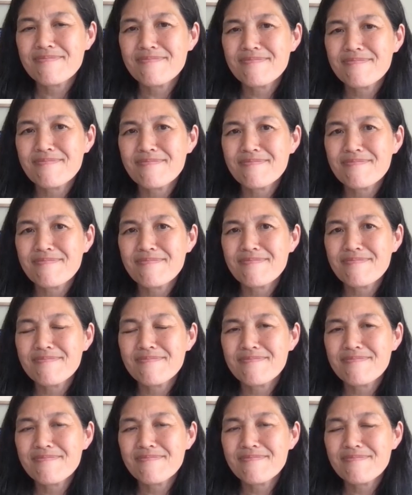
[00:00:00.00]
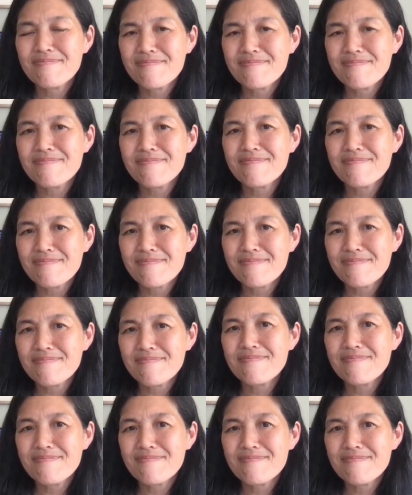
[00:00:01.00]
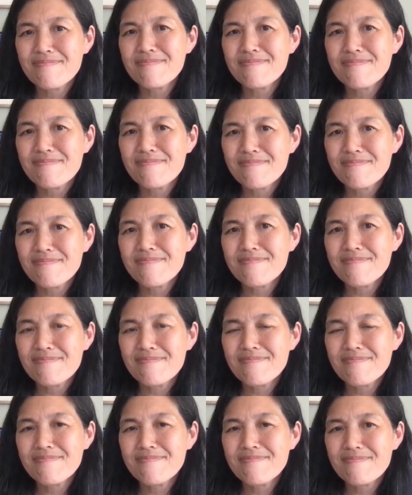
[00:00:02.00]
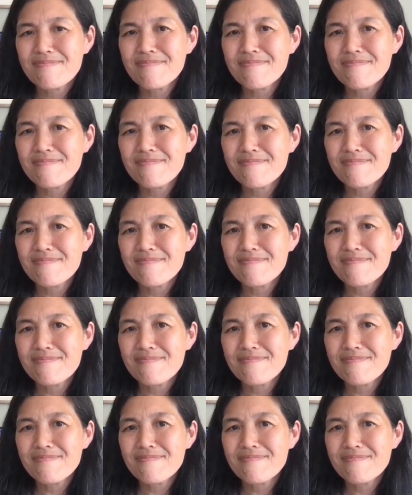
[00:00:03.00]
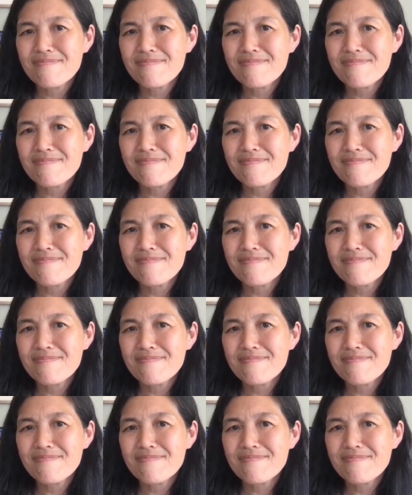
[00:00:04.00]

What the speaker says: [no speech]